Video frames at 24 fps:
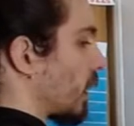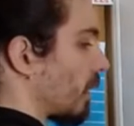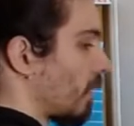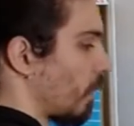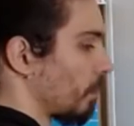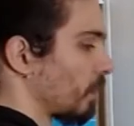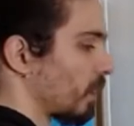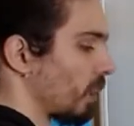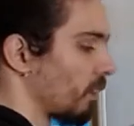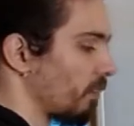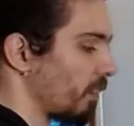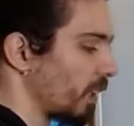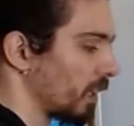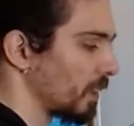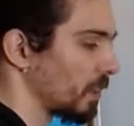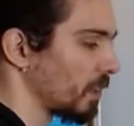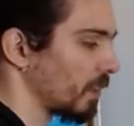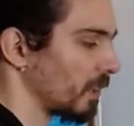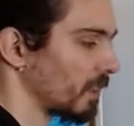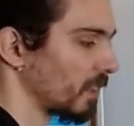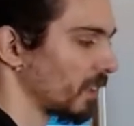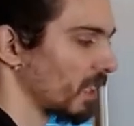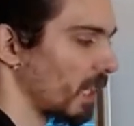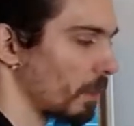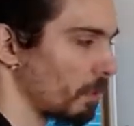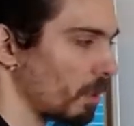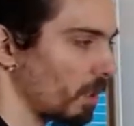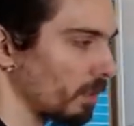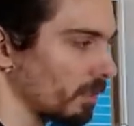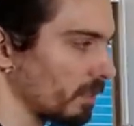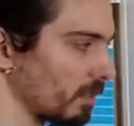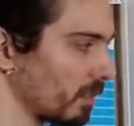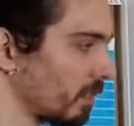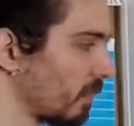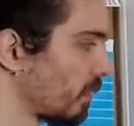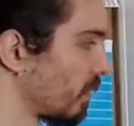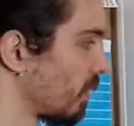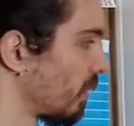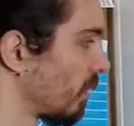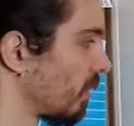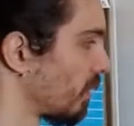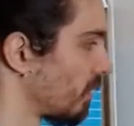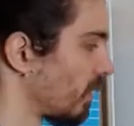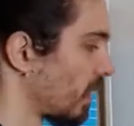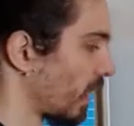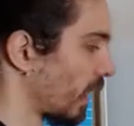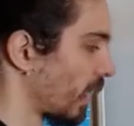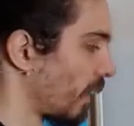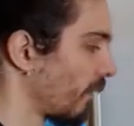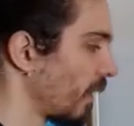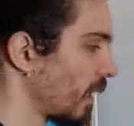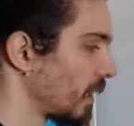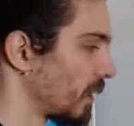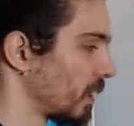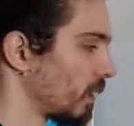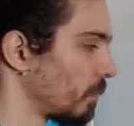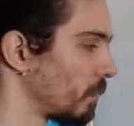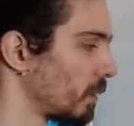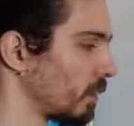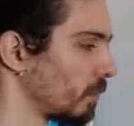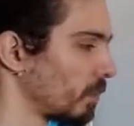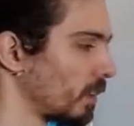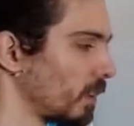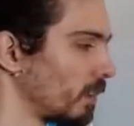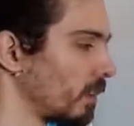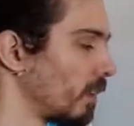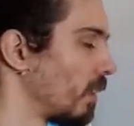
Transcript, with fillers: observations about uh, the relation between